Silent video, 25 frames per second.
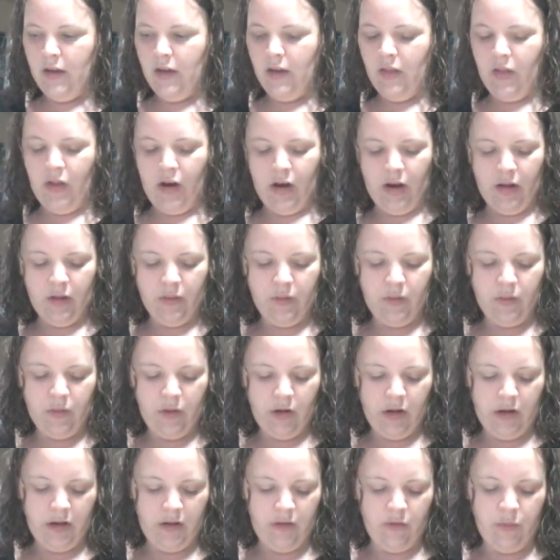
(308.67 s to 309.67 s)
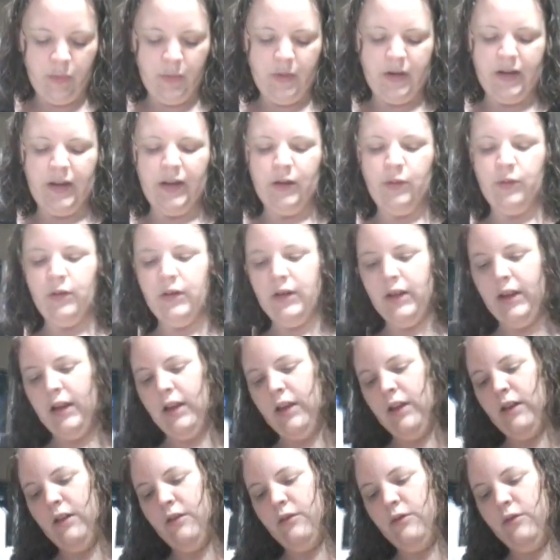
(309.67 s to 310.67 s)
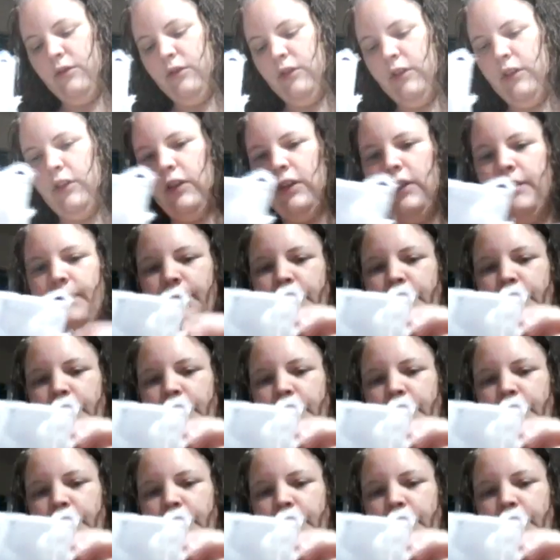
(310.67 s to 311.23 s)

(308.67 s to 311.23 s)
And then I also got a 28 count